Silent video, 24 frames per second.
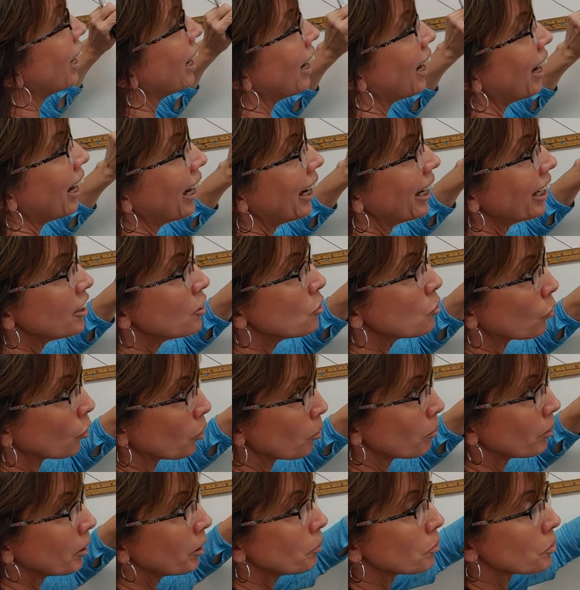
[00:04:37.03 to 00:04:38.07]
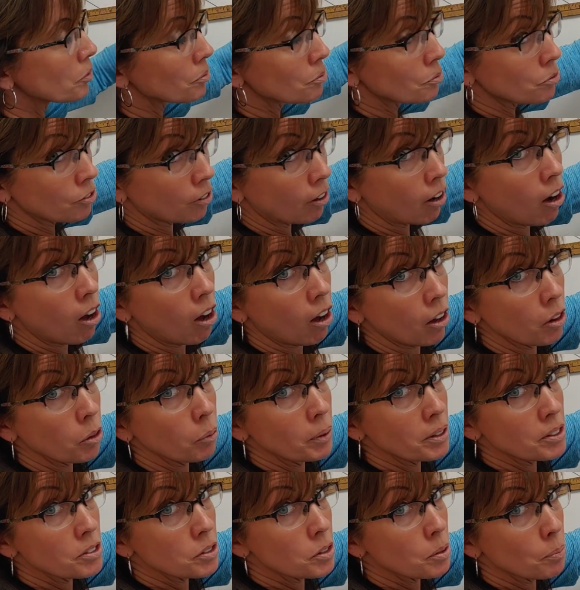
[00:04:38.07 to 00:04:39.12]
I normally would draw all the
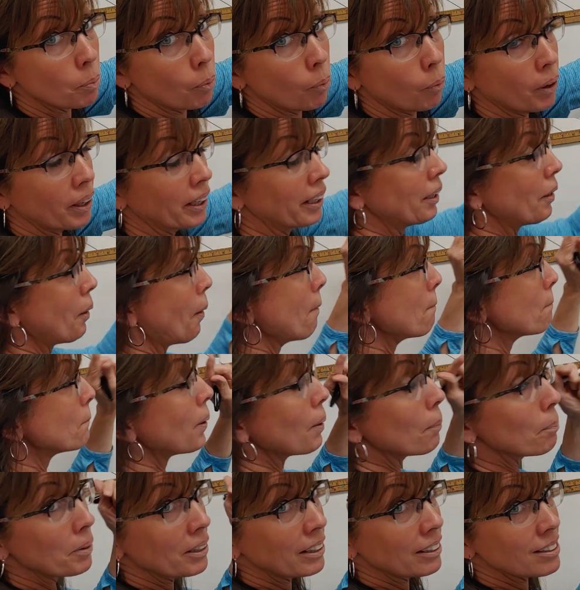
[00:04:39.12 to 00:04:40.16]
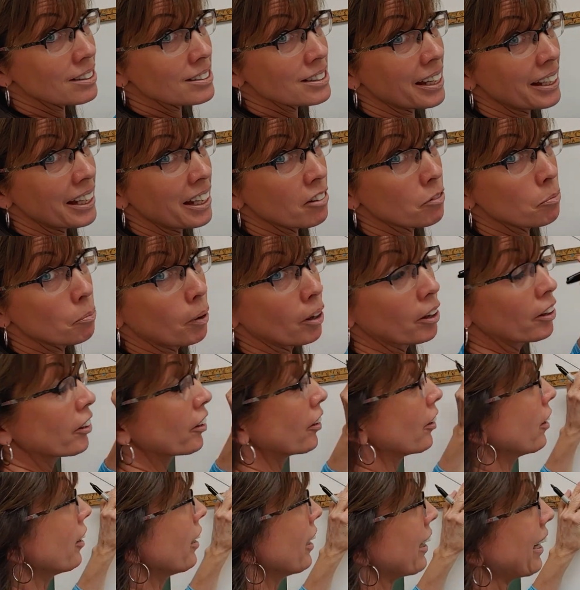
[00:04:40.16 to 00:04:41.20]
way to the point, but because I have
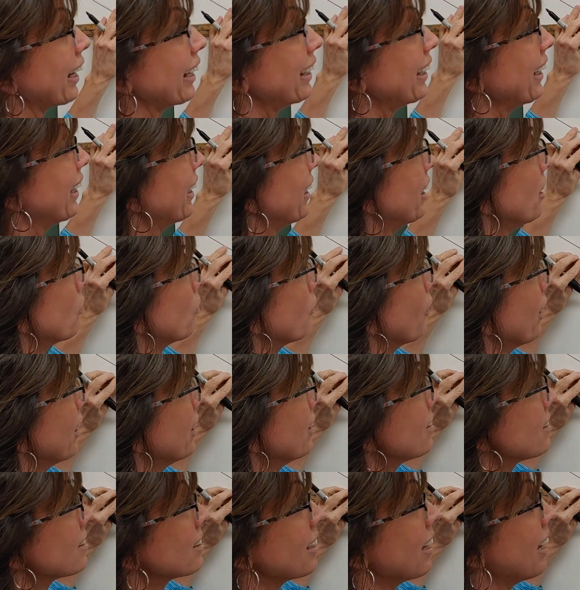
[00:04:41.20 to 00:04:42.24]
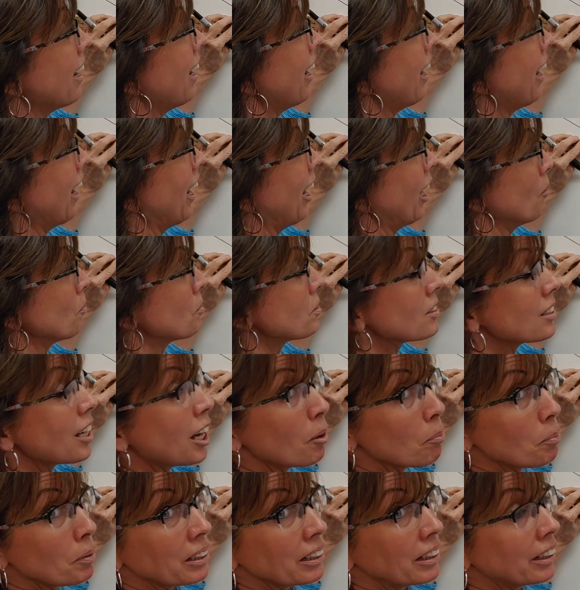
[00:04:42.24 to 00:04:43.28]
marker and I can't erase, I'm
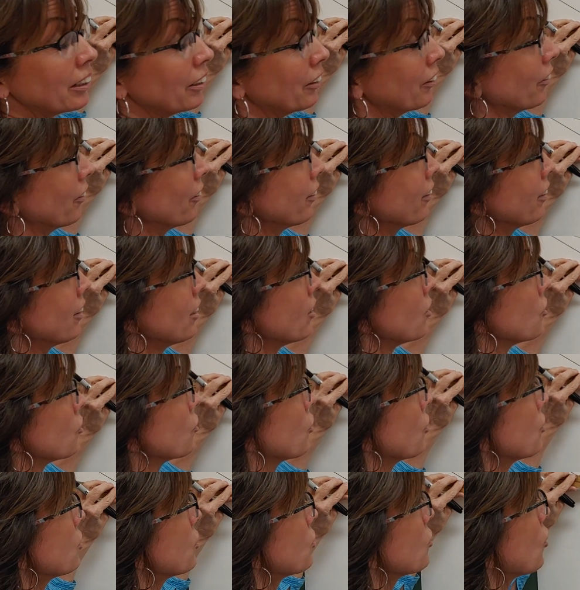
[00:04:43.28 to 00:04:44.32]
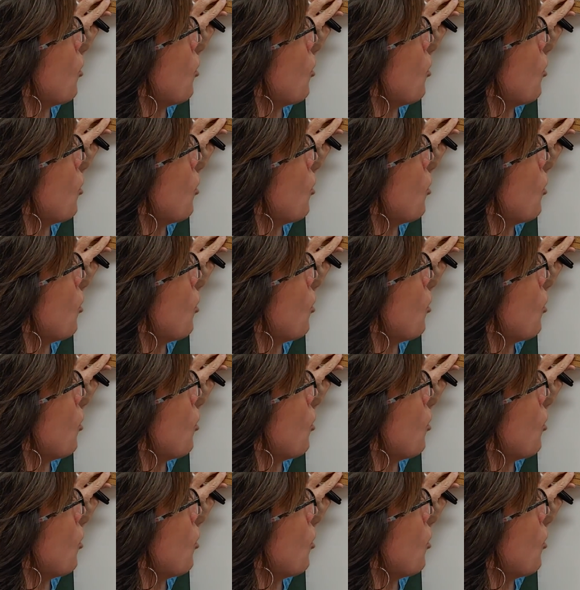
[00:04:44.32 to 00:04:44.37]
stopping here just